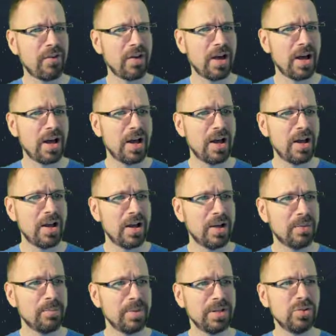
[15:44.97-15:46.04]
Uh,
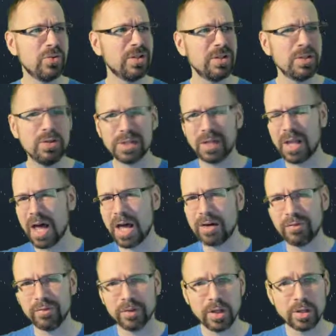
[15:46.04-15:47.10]
been doing using a lot
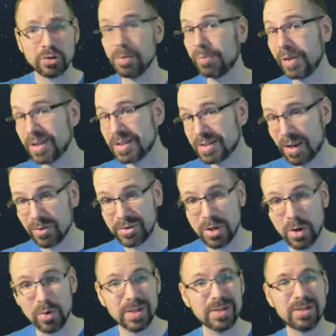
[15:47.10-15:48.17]
of luxury playstyle
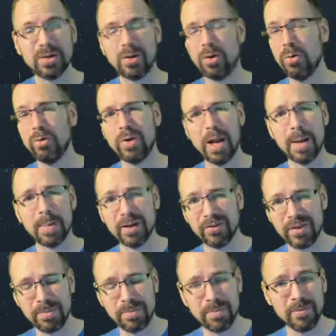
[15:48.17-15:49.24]
tokens. Code Crabbok
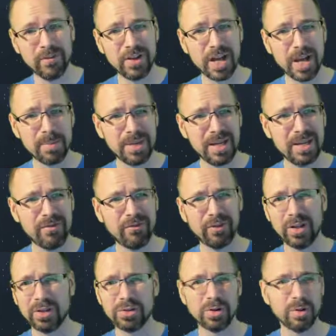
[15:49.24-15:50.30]
VIP for
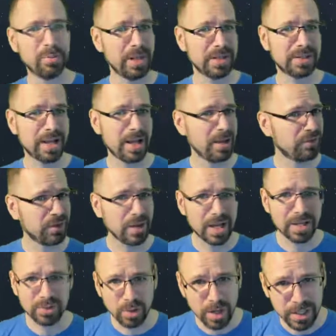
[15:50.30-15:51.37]
luxury playstyle. If you
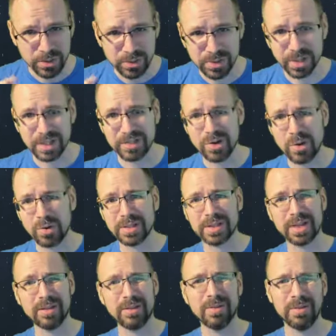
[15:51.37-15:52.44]
guys are interested in tokens,
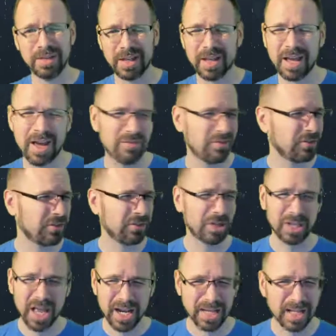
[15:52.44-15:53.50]
they have a
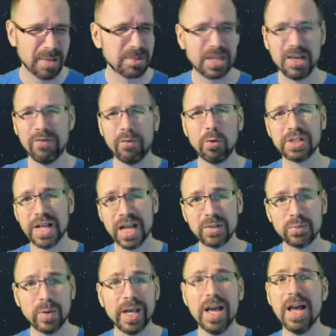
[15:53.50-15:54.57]
lot of games. Keyforge,
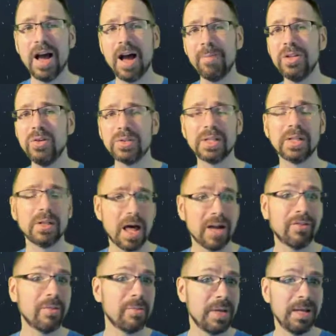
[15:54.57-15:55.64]
X-wing. I've been using a lot
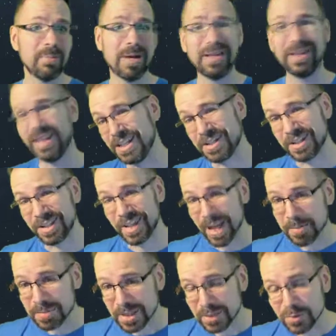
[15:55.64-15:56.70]
of them in my Legion
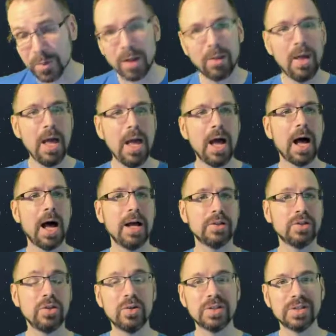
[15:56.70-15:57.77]
games as well. Uh,
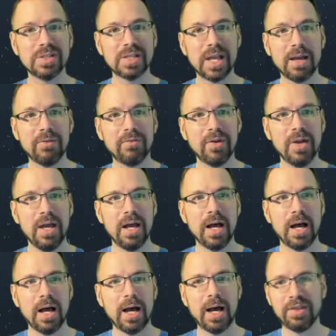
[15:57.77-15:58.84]
so you can save.
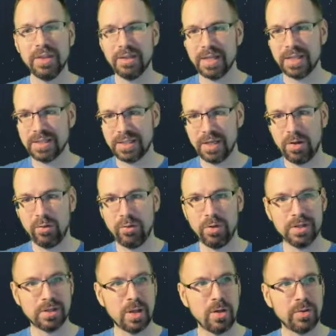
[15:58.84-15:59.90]
Uh, I think that sale
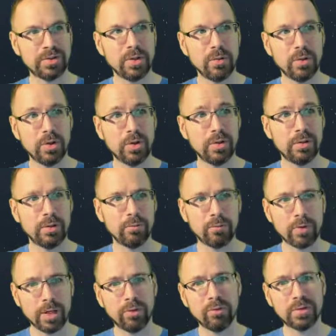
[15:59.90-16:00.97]
is also good
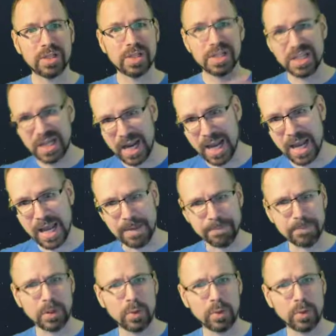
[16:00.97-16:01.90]
running through today.